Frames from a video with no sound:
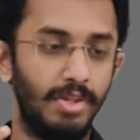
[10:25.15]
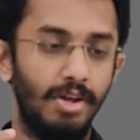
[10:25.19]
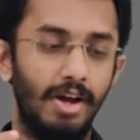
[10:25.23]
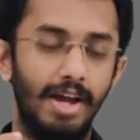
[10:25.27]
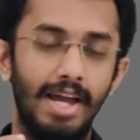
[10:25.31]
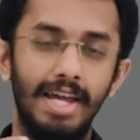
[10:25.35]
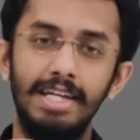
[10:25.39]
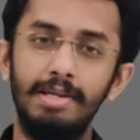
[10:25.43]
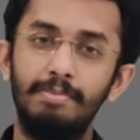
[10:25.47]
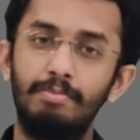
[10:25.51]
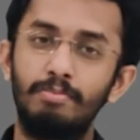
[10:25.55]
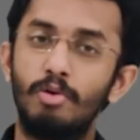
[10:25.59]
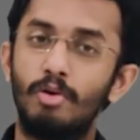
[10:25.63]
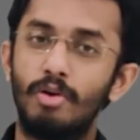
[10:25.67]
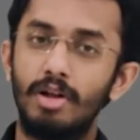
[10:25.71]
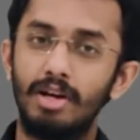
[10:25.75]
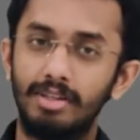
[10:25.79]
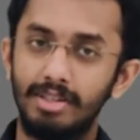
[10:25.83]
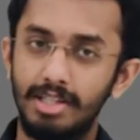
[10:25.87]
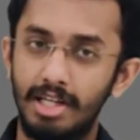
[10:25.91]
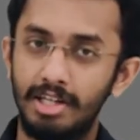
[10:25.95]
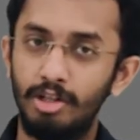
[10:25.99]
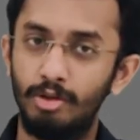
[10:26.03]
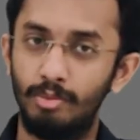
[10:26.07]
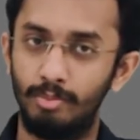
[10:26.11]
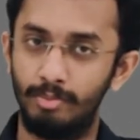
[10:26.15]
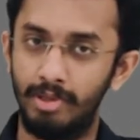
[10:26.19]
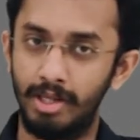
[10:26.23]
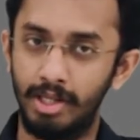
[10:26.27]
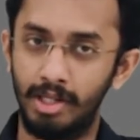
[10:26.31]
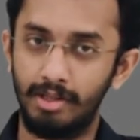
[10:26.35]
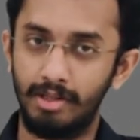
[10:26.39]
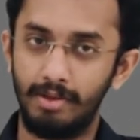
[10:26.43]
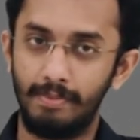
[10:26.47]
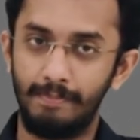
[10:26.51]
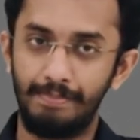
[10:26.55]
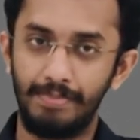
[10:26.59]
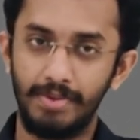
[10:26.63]
Any product that you
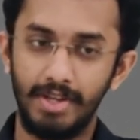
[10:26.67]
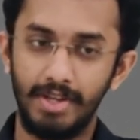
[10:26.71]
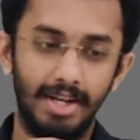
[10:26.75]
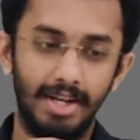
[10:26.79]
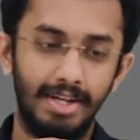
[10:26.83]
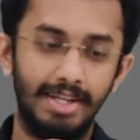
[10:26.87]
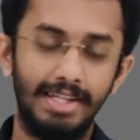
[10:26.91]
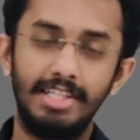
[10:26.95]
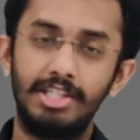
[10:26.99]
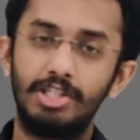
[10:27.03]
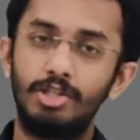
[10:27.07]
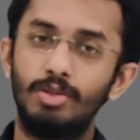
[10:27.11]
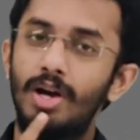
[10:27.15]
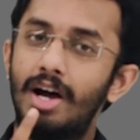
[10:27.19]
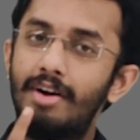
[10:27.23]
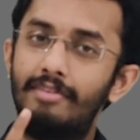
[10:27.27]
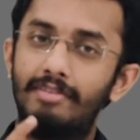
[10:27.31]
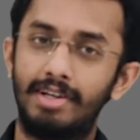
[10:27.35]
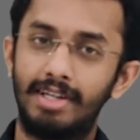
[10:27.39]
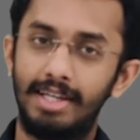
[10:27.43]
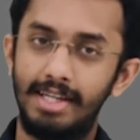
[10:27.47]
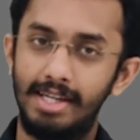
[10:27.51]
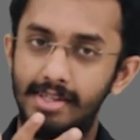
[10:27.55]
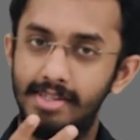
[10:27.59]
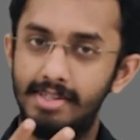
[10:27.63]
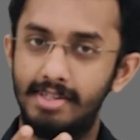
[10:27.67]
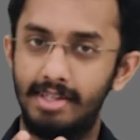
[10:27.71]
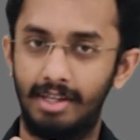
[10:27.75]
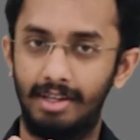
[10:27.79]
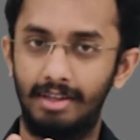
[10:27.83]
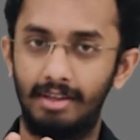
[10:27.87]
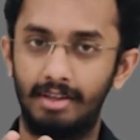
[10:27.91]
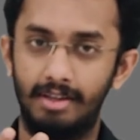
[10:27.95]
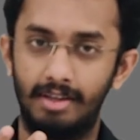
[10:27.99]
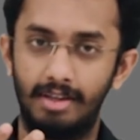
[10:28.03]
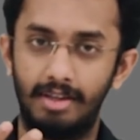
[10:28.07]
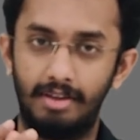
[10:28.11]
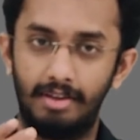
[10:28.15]
make needs to have a
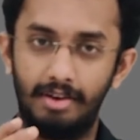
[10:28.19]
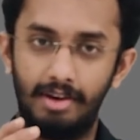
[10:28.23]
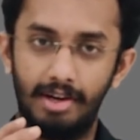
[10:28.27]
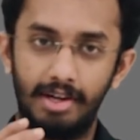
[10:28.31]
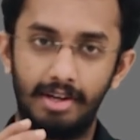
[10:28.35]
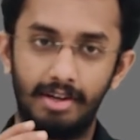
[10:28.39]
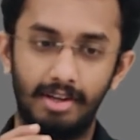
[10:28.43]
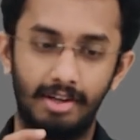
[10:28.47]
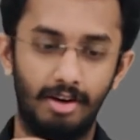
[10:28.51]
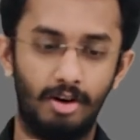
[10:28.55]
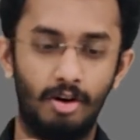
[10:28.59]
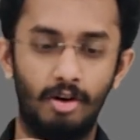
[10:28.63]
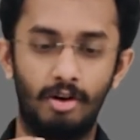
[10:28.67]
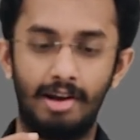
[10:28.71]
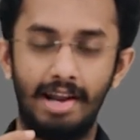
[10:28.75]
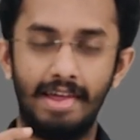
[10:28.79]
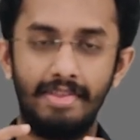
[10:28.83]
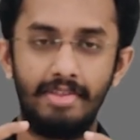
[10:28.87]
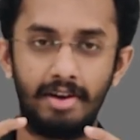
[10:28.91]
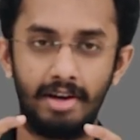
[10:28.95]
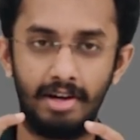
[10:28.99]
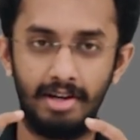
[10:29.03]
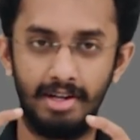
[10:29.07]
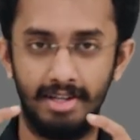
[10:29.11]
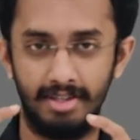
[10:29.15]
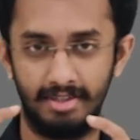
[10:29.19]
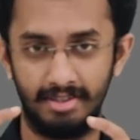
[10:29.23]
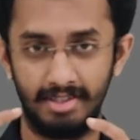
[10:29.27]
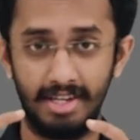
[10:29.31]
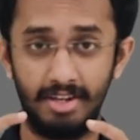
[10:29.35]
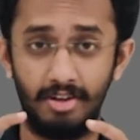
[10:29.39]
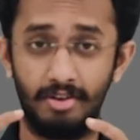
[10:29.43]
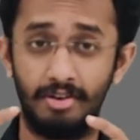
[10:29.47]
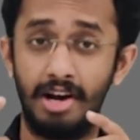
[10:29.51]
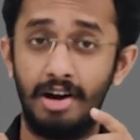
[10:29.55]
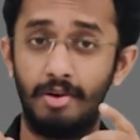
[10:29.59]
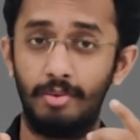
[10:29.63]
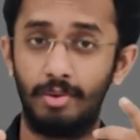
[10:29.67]
casing, right? Or rather a
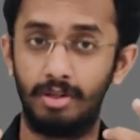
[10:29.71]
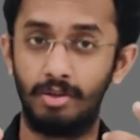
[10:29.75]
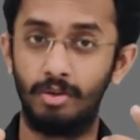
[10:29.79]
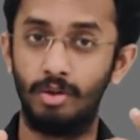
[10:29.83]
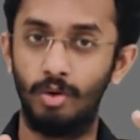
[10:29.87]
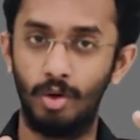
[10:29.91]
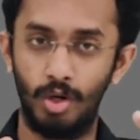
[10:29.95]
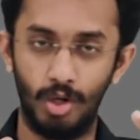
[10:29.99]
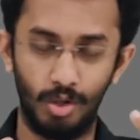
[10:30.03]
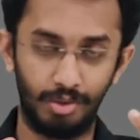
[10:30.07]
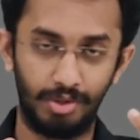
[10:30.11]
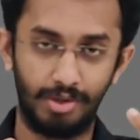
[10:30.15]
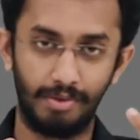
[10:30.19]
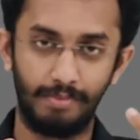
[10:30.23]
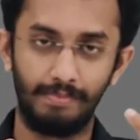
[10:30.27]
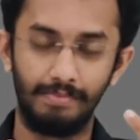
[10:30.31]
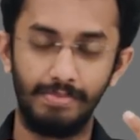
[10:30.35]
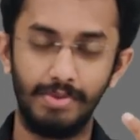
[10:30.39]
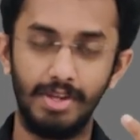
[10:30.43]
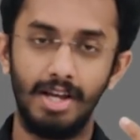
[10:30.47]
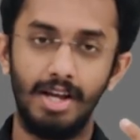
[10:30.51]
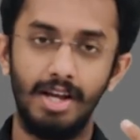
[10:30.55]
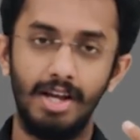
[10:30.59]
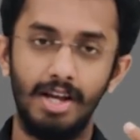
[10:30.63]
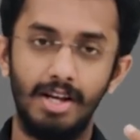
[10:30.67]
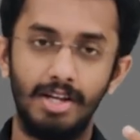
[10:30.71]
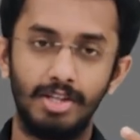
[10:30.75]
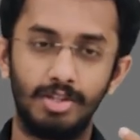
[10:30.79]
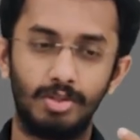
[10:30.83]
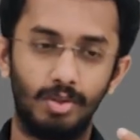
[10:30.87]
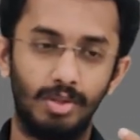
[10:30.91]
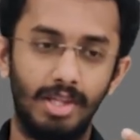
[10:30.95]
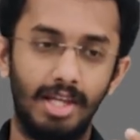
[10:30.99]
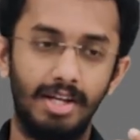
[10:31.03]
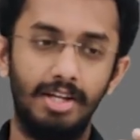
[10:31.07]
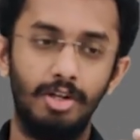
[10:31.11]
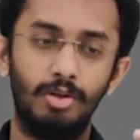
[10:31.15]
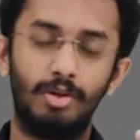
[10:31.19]
design on how it will look, so
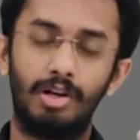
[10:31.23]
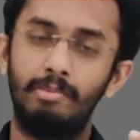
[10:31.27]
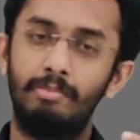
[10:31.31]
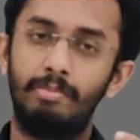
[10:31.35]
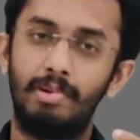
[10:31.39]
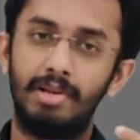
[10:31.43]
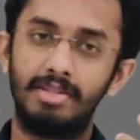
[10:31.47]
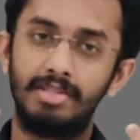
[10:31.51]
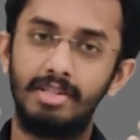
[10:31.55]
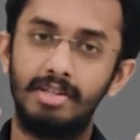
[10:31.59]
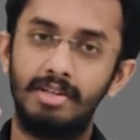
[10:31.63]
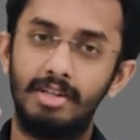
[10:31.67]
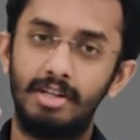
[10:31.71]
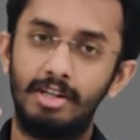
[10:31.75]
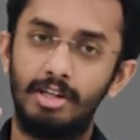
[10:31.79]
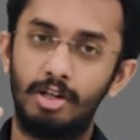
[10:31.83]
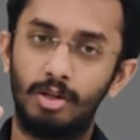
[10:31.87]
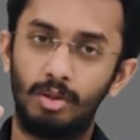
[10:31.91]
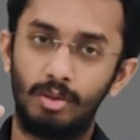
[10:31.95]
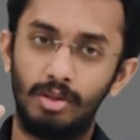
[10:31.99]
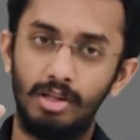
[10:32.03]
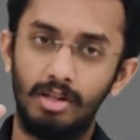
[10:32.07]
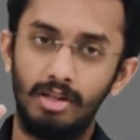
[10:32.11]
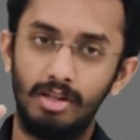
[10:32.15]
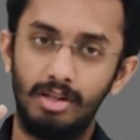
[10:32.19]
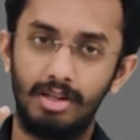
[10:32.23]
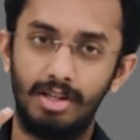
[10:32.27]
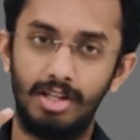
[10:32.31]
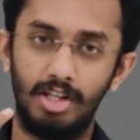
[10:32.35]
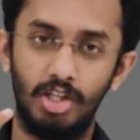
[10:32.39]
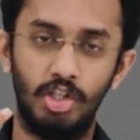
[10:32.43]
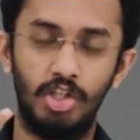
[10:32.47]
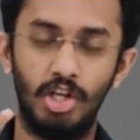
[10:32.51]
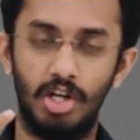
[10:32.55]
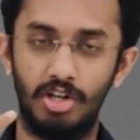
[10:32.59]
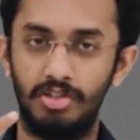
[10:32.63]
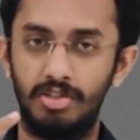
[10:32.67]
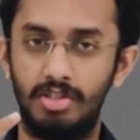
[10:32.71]
that you can present it to the
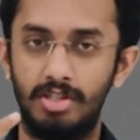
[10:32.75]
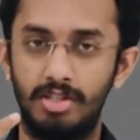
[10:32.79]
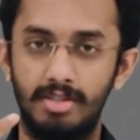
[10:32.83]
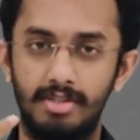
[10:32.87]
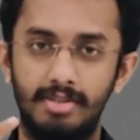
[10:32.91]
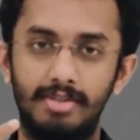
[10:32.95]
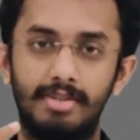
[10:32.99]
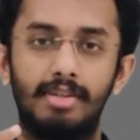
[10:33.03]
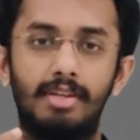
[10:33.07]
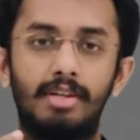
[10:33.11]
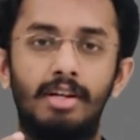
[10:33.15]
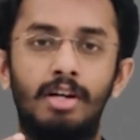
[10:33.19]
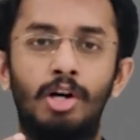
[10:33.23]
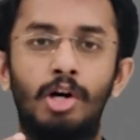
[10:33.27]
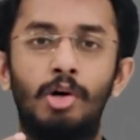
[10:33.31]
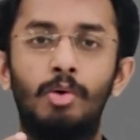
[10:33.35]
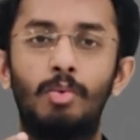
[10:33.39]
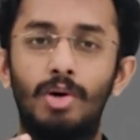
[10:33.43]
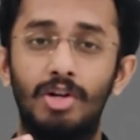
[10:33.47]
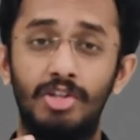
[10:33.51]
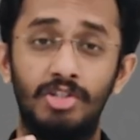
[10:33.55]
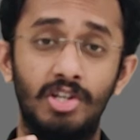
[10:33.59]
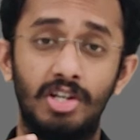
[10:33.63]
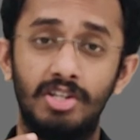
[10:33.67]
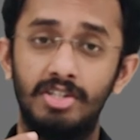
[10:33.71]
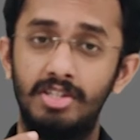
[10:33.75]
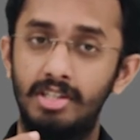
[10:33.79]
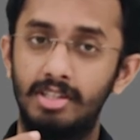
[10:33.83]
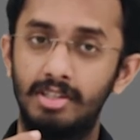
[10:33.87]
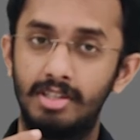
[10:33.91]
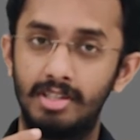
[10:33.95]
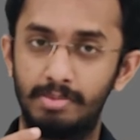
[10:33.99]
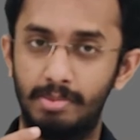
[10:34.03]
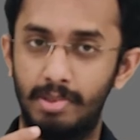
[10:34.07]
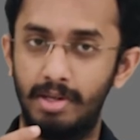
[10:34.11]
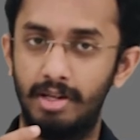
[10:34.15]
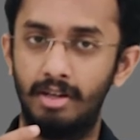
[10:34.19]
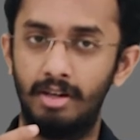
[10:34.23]
judges who are judging
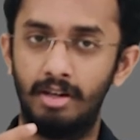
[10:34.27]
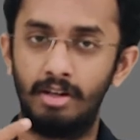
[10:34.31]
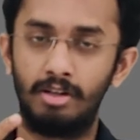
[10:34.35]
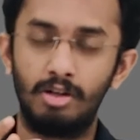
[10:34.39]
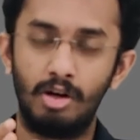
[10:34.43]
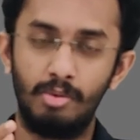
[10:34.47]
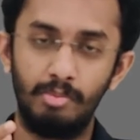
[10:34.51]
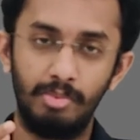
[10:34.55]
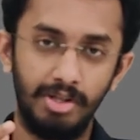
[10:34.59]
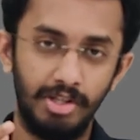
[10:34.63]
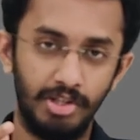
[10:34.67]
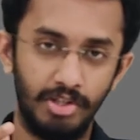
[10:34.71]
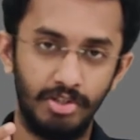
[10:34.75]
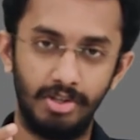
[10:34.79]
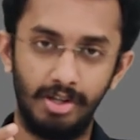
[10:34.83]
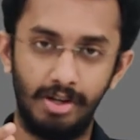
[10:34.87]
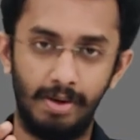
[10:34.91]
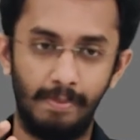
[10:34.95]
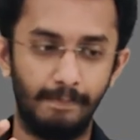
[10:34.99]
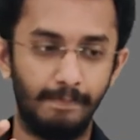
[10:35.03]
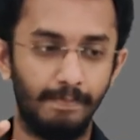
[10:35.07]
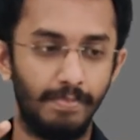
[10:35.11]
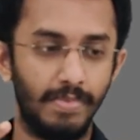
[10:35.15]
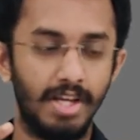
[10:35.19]
this particular competition.